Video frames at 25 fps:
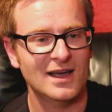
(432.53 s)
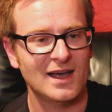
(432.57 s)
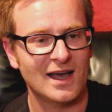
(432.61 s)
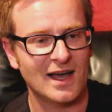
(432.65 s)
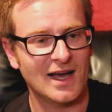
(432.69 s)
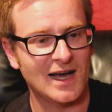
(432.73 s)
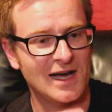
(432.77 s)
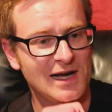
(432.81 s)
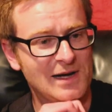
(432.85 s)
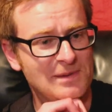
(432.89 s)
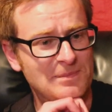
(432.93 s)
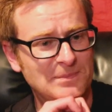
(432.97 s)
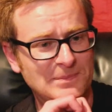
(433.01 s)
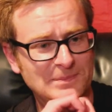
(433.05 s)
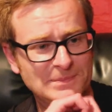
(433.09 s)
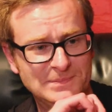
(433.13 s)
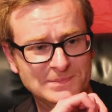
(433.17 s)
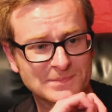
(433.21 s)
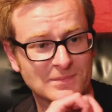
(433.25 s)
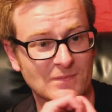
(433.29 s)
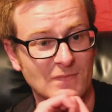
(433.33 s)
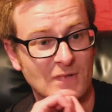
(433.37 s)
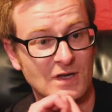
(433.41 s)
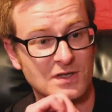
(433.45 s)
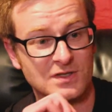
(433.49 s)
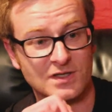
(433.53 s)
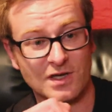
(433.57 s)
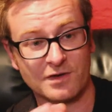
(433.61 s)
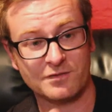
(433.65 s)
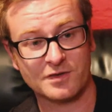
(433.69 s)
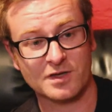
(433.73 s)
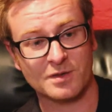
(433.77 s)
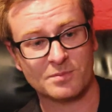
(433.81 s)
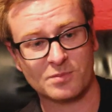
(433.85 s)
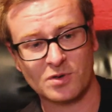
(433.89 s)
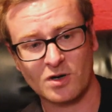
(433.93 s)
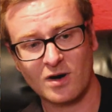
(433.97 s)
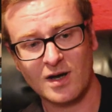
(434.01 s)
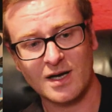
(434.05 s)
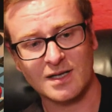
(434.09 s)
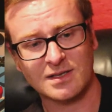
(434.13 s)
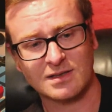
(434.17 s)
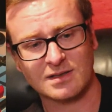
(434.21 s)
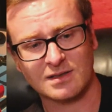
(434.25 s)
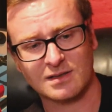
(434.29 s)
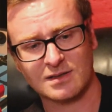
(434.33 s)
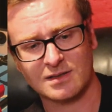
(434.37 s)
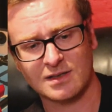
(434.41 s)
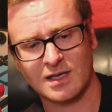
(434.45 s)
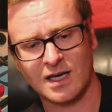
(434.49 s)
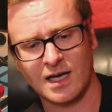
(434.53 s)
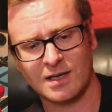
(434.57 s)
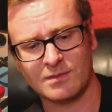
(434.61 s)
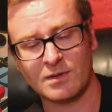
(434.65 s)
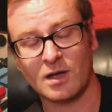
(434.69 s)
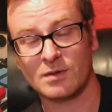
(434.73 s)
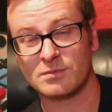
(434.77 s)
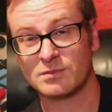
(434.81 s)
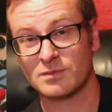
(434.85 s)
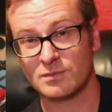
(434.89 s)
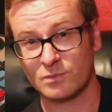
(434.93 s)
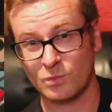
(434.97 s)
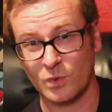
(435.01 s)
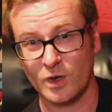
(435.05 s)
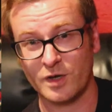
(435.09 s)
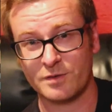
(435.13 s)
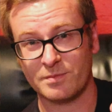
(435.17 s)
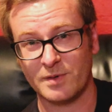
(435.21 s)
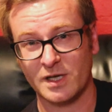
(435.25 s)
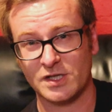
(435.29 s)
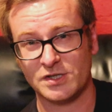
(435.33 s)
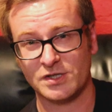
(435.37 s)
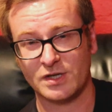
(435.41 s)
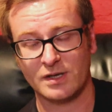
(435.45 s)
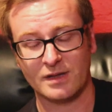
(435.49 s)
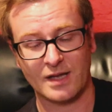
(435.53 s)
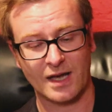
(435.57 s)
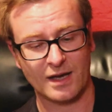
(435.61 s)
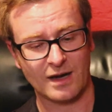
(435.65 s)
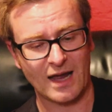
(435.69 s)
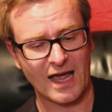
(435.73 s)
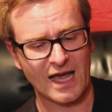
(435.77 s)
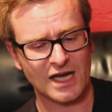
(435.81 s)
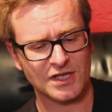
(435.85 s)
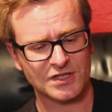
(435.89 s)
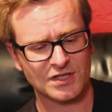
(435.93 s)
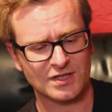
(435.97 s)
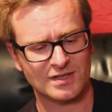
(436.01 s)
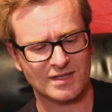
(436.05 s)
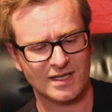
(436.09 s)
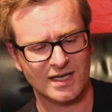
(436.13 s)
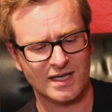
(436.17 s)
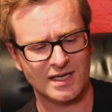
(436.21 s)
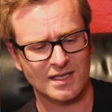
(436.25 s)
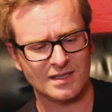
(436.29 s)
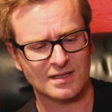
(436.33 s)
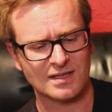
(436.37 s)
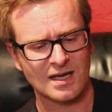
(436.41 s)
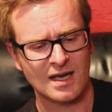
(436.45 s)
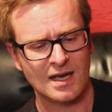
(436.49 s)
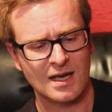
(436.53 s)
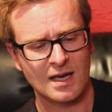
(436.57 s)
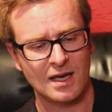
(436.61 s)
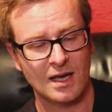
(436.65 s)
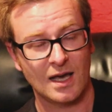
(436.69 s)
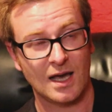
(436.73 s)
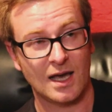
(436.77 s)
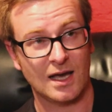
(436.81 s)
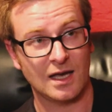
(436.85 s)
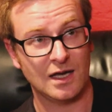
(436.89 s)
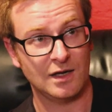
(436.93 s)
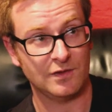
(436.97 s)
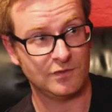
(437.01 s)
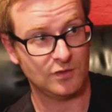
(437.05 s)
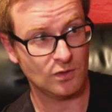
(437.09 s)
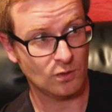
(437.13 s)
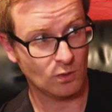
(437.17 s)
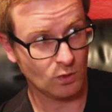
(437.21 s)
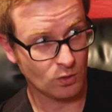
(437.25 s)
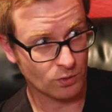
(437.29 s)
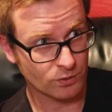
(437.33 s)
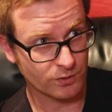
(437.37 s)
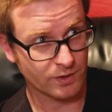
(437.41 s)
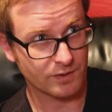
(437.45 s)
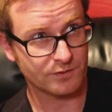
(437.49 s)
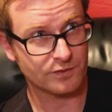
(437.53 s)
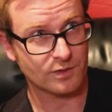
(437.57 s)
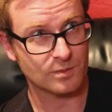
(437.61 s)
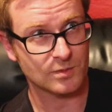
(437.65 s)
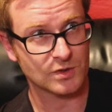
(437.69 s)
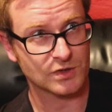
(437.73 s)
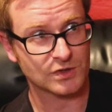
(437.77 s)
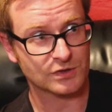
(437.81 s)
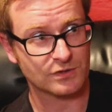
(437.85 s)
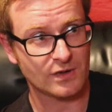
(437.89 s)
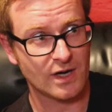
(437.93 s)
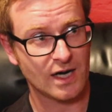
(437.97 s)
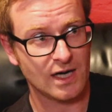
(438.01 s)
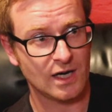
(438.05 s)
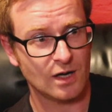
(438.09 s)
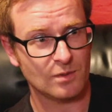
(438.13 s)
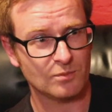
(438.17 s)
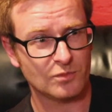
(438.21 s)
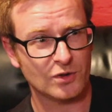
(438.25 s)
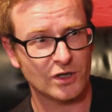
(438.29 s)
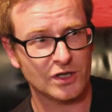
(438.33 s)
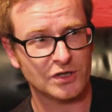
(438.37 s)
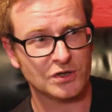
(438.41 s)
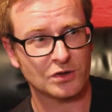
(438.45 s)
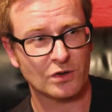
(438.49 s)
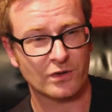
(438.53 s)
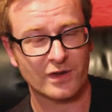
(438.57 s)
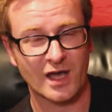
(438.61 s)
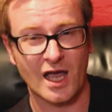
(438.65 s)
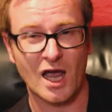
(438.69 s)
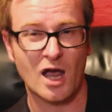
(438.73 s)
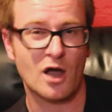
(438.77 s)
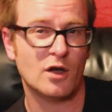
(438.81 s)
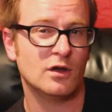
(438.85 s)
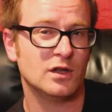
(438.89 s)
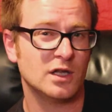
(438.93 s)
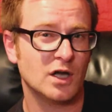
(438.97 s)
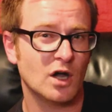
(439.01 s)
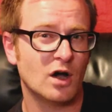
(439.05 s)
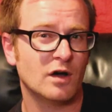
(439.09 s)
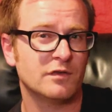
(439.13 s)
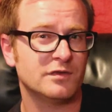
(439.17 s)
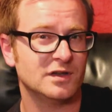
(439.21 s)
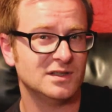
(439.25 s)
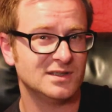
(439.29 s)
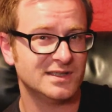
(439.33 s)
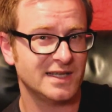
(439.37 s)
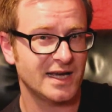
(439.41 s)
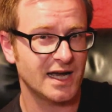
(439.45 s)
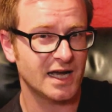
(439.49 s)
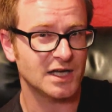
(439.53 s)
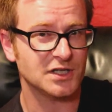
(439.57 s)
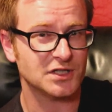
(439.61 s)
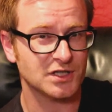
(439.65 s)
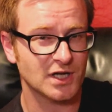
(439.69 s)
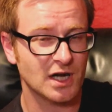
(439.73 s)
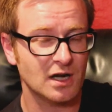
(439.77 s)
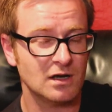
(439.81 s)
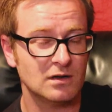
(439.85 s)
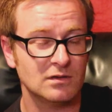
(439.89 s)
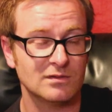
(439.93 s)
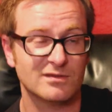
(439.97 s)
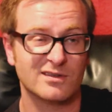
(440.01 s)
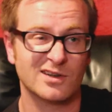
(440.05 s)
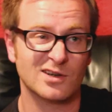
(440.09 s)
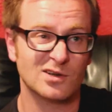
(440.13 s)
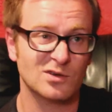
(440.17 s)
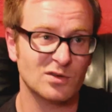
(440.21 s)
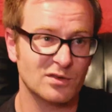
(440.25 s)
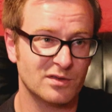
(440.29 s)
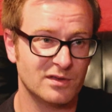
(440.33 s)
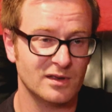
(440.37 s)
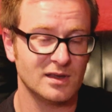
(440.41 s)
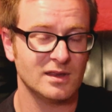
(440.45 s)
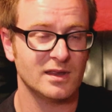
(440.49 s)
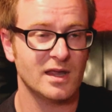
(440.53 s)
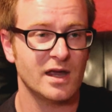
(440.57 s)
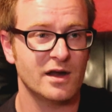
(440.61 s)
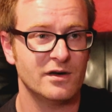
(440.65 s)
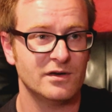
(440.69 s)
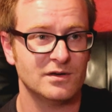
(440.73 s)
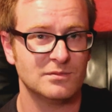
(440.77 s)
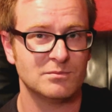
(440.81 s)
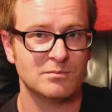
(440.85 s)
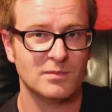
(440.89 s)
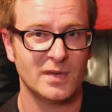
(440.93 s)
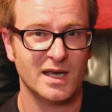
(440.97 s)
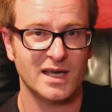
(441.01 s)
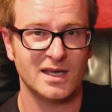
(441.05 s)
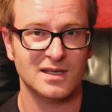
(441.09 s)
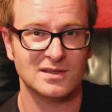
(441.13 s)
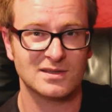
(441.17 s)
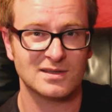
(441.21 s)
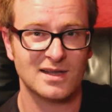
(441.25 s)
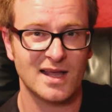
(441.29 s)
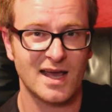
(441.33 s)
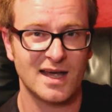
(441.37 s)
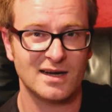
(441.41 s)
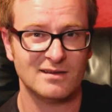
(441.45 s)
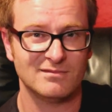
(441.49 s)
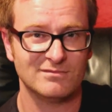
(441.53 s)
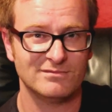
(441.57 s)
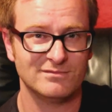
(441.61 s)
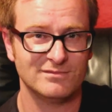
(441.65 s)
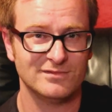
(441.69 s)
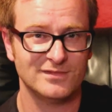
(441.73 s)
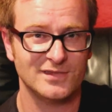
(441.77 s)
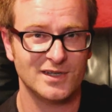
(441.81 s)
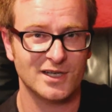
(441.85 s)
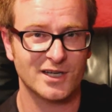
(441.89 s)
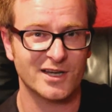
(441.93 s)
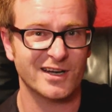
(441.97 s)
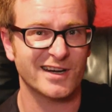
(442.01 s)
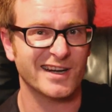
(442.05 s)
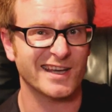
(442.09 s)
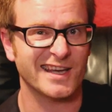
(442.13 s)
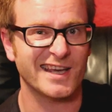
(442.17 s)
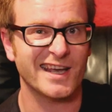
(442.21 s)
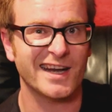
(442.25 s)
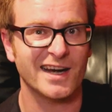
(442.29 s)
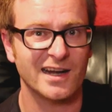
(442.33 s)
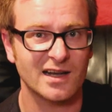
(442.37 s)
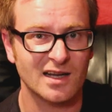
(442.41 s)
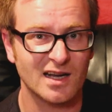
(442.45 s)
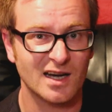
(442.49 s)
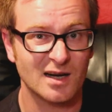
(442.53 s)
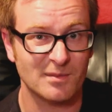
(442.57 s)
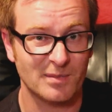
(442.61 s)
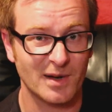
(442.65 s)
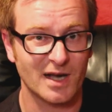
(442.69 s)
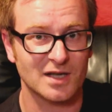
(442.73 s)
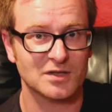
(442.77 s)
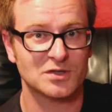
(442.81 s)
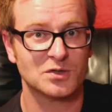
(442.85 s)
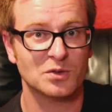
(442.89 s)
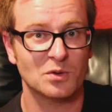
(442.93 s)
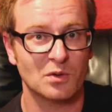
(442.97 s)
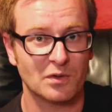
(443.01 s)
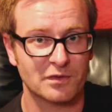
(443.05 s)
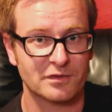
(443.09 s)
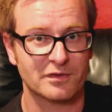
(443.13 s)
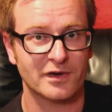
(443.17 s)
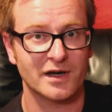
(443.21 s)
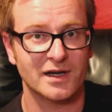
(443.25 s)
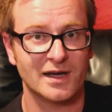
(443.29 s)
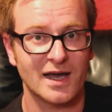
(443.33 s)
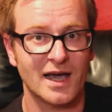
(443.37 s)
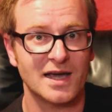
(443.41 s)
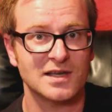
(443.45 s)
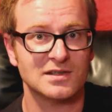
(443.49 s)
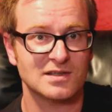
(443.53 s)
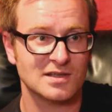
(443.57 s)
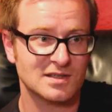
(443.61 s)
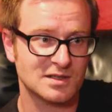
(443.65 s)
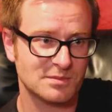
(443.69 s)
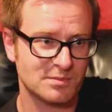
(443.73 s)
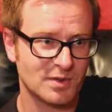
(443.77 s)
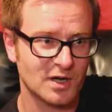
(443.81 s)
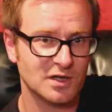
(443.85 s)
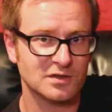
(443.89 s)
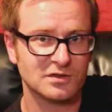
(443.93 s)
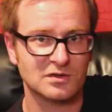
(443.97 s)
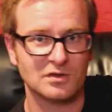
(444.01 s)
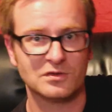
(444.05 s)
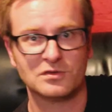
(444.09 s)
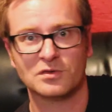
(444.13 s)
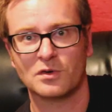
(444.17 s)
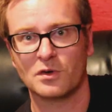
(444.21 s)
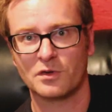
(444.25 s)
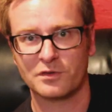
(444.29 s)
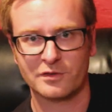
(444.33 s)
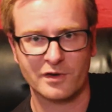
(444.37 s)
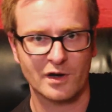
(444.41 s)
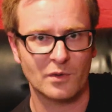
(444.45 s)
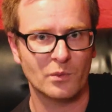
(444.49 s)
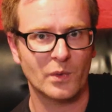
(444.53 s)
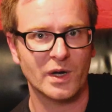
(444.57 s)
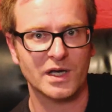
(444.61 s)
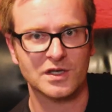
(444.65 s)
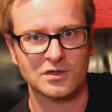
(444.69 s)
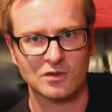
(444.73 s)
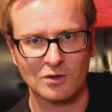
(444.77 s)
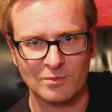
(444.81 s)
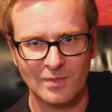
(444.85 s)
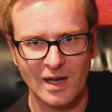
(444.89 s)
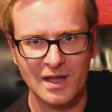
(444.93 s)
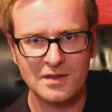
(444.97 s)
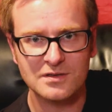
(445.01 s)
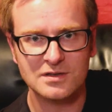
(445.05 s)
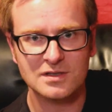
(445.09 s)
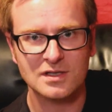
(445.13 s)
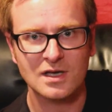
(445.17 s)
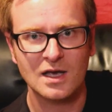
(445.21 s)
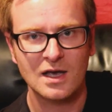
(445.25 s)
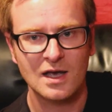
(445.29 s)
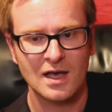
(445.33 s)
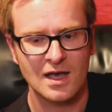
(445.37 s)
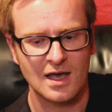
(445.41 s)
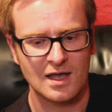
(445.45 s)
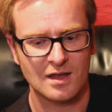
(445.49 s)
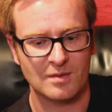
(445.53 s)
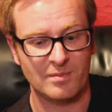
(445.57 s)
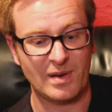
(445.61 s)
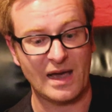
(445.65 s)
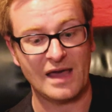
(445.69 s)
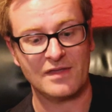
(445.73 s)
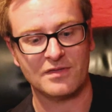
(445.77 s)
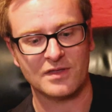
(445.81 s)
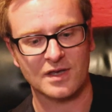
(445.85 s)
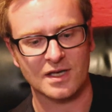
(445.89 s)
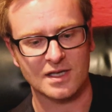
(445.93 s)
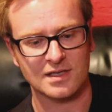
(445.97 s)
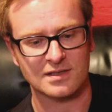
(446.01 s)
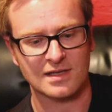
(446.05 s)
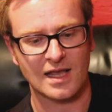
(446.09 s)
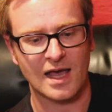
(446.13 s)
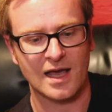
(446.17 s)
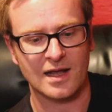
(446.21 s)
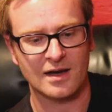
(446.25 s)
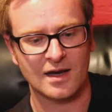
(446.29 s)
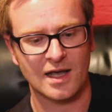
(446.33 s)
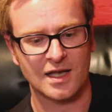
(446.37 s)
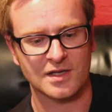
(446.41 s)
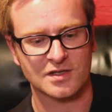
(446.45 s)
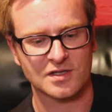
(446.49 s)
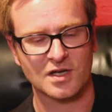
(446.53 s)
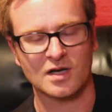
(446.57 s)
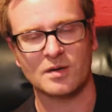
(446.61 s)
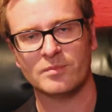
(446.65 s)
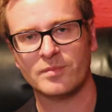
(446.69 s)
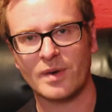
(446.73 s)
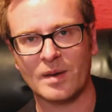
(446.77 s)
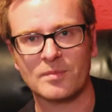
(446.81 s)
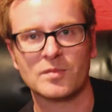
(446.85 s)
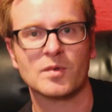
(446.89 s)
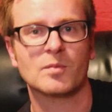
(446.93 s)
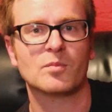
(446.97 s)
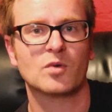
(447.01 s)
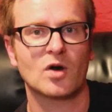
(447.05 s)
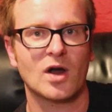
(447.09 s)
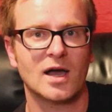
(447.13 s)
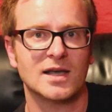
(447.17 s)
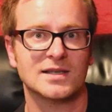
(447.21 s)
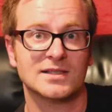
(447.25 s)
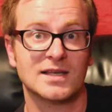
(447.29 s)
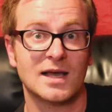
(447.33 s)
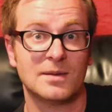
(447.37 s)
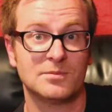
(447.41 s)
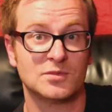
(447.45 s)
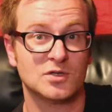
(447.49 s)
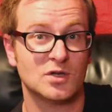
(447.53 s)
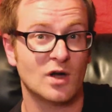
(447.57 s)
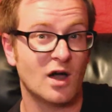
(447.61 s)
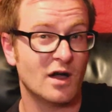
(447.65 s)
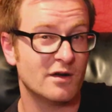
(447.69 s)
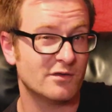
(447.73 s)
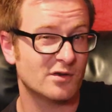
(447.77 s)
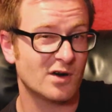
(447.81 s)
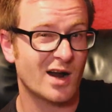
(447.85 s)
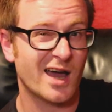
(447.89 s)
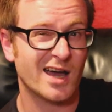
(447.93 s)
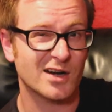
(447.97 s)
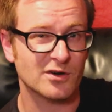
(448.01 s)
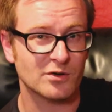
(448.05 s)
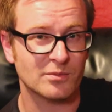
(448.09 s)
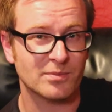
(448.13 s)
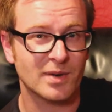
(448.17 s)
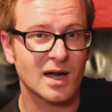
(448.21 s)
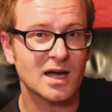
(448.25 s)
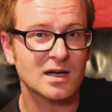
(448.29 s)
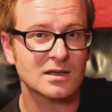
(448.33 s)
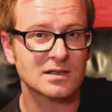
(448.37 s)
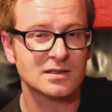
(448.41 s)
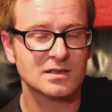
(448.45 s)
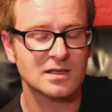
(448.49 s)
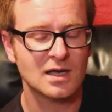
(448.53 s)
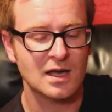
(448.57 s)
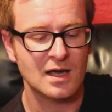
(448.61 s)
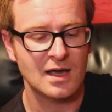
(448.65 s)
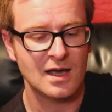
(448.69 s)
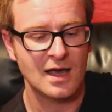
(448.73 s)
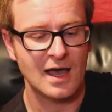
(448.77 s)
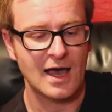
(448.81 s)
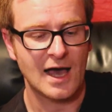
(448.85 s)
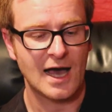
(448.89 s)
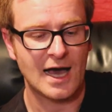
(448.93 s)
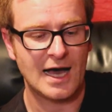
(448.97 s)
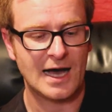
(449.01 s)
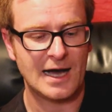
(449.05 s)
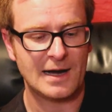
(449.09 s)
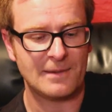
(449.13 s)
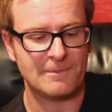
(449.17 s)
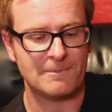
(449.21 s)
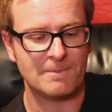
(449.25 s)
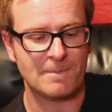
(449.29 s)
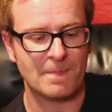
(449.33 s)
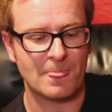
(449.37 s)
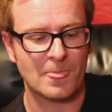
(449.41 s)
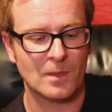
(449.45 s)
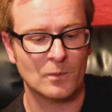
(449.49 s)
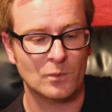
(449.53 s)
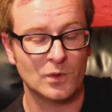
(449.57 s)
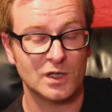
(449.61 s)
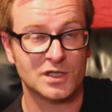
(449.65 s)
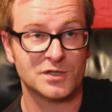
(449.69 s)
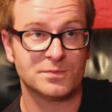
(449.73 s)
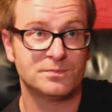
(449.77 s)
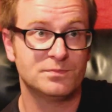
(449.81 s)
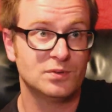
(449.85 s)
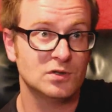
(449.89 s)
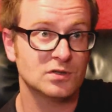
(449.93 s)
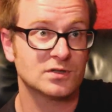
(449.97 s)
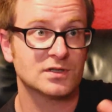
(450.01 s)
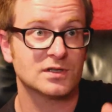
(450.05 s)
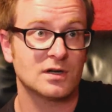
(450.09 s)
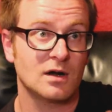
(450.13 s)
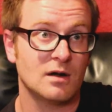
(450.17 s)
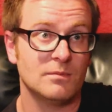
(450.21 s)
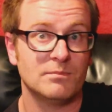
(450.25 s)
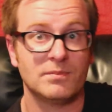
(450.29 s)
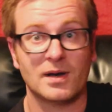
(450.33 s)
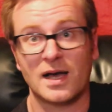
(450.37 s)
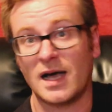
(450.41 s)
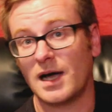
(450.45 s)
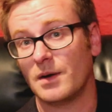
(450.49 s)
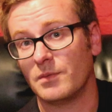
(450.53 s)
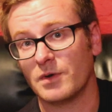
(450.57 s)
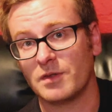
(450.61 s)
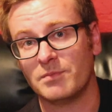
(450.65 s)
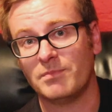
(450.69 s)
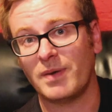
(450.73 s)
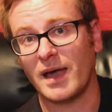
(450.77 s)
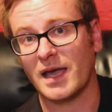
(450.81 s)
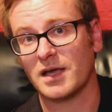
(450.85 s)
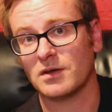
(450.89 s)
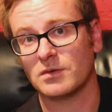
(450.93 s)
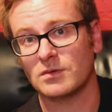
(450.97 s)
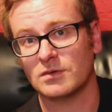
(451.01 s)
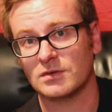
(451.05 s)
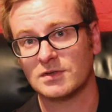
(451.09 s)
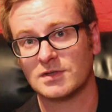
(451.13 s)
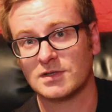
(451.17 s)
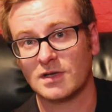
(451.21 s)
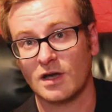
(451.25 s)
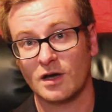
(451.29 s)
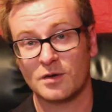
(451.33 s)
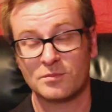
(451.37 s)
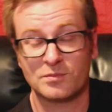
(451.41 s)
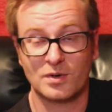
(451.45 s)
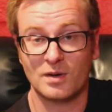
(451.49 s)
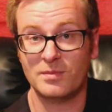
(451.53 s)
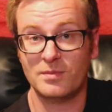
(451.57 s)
Um, so for the price, uh, uh worth mentioning that Asia Tees, uh, if you're ordering from Australia, I'm pretty sure they only offer DHL. The good thing there, it means that you're going to get it in about two or three days as opposed to two or three weeks or months. The bad thing is that it's going to bump the price up to over a 100 bucks, um, which puts it on par with Banggood. So I'd